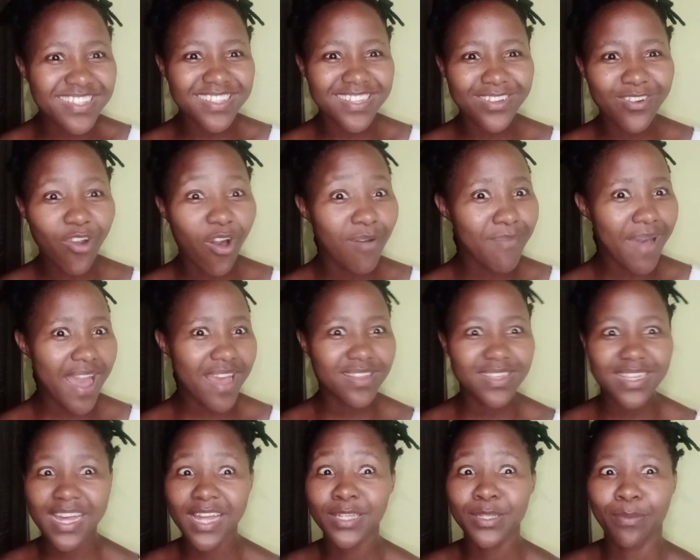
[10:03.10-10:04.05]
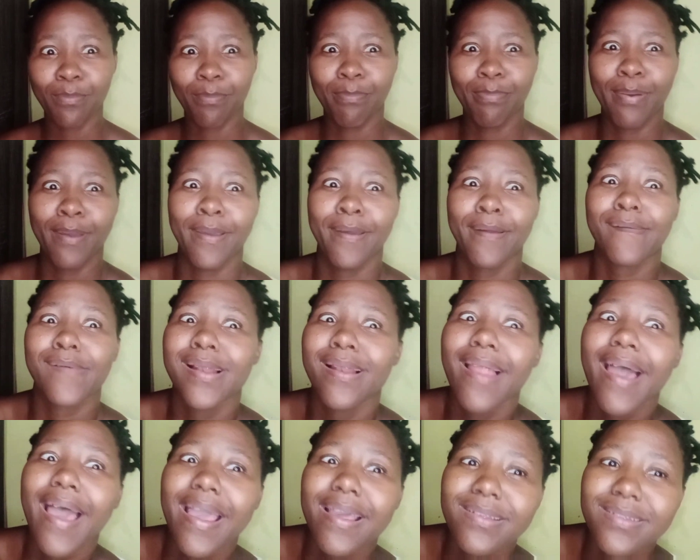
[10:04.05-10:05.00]
the and
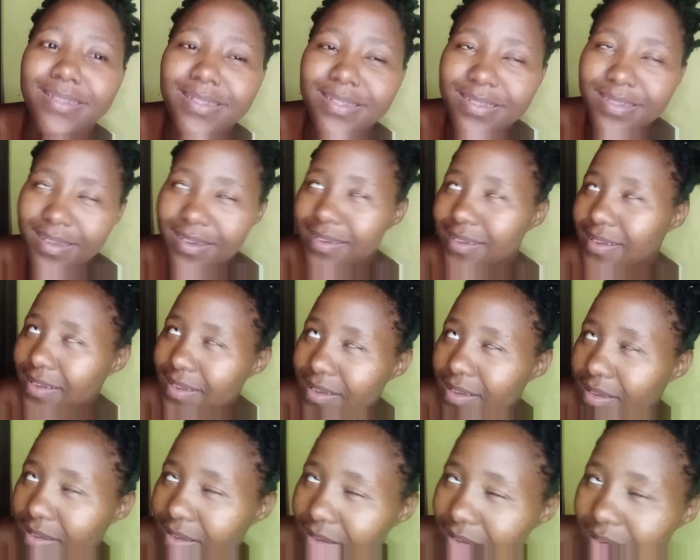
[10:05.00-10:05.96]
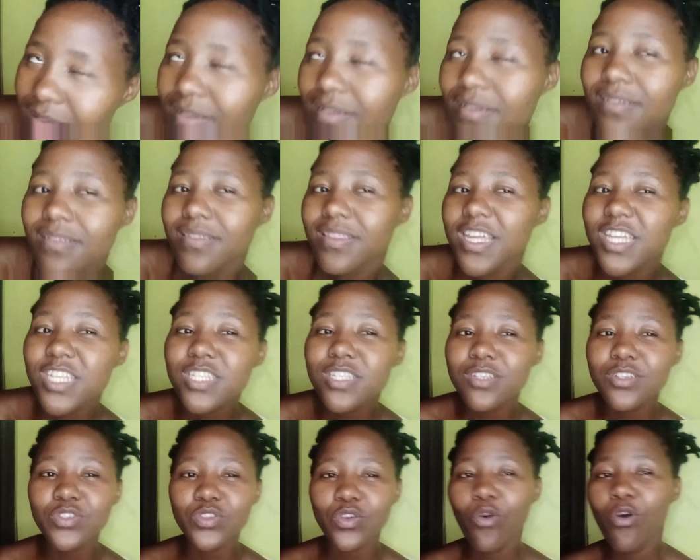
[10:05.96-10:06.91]
paralyzed. There's
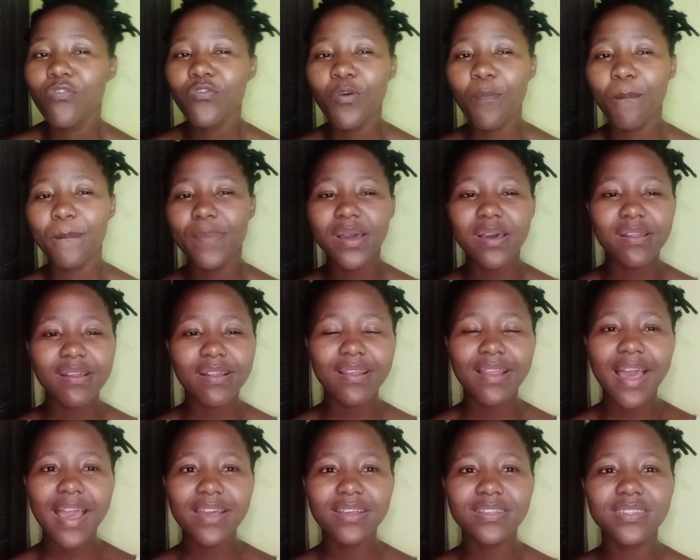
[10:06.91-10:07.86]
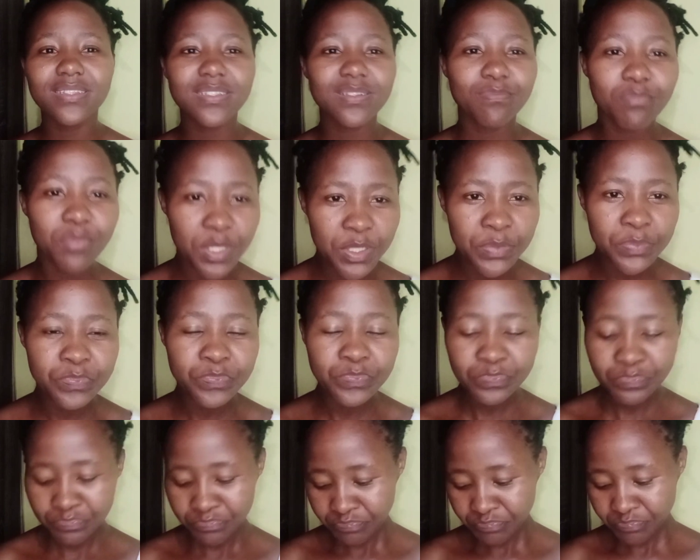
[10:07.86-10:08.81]
it awful paralyzed me.
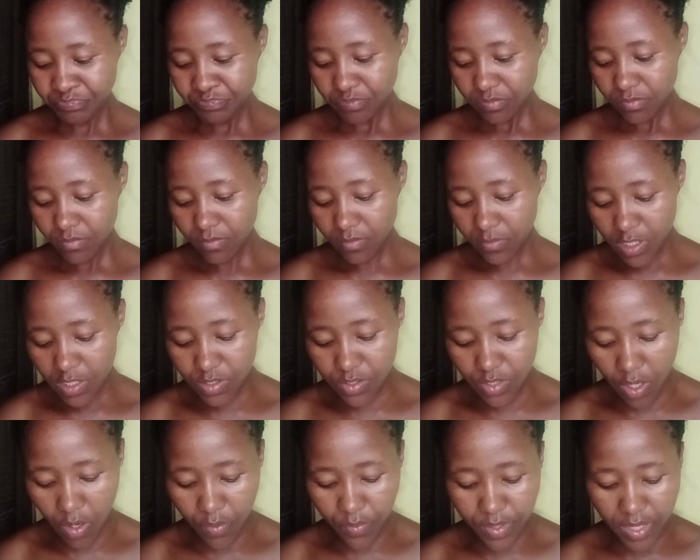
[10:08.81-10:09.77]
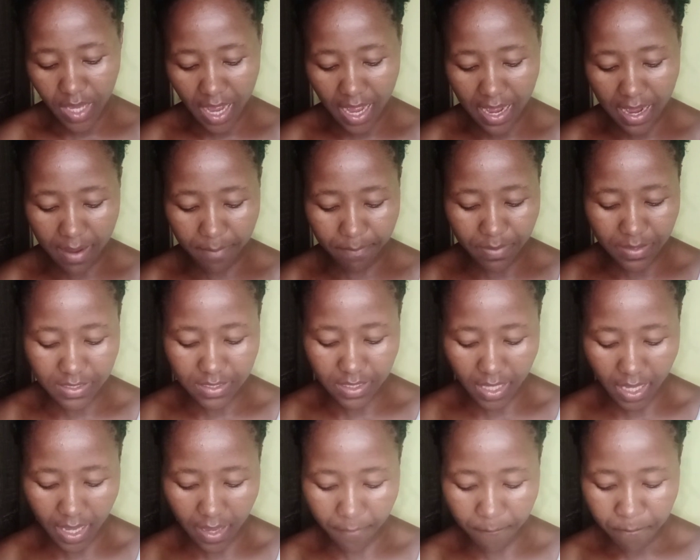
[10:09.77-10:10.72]
So yeah, but
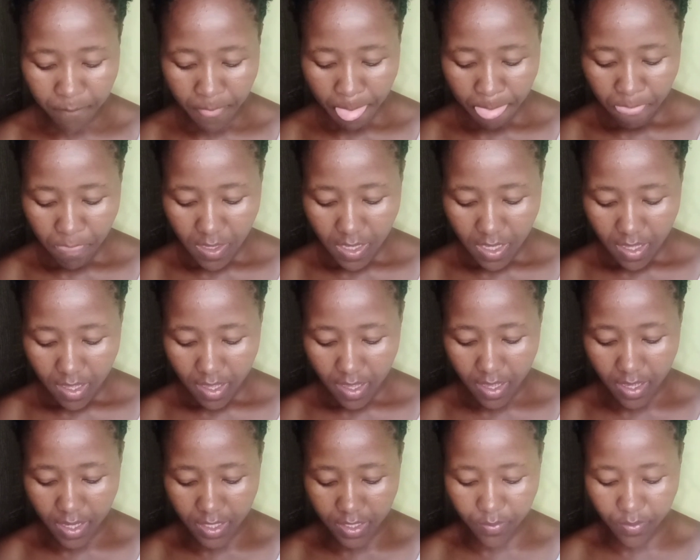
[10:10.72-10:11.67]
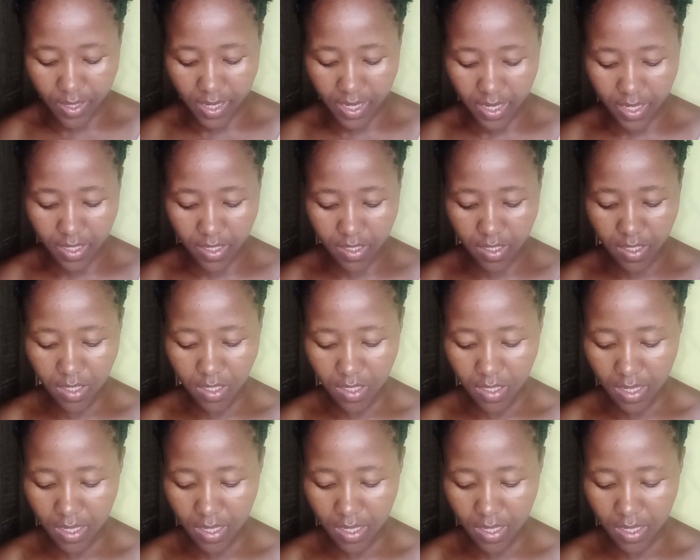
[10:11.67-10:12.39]
game. Anyway,